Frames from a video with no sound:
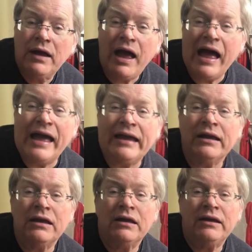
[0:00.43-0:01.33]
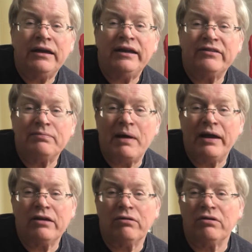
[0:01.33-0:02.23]
Hi, it's my
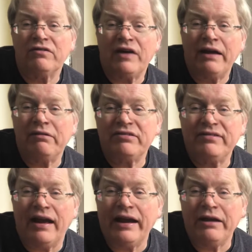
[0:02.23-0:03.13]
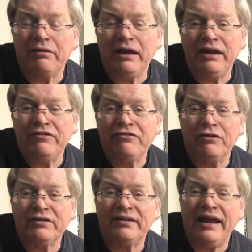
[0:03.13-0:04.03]
coronavirus diary
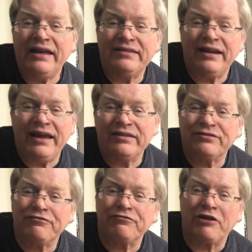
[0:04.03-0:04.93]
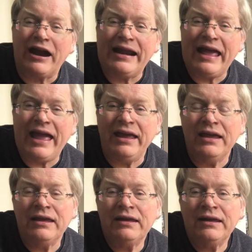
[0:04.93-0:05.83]
for today. Today is Friday
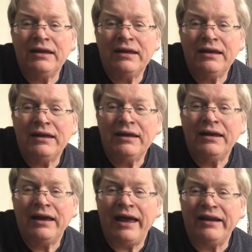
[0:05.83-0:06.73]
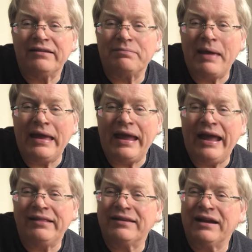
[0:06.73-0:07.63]
and it's
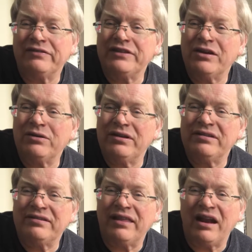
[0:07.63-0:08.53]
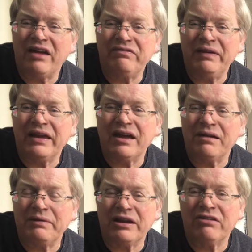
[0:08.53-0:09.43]
May 8th and I've noticed that I've
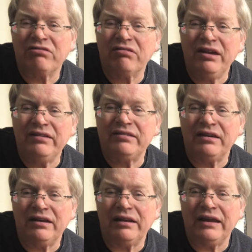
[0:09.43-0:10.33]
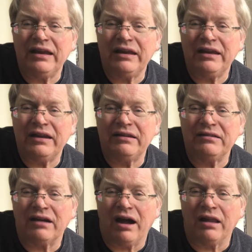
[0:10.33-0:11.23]
become increasingly
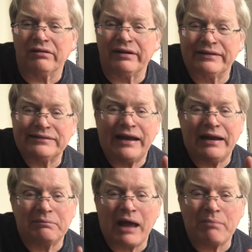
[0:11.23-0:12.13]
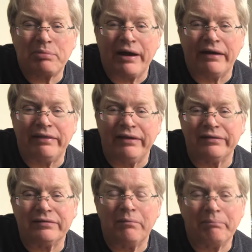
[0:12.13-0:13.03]
intolerant and I'm not proud of
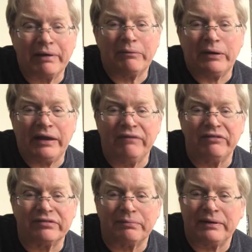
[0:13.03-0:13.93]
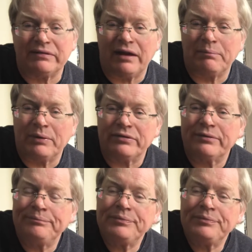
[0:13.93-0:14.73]
this, but I want to give you some examples.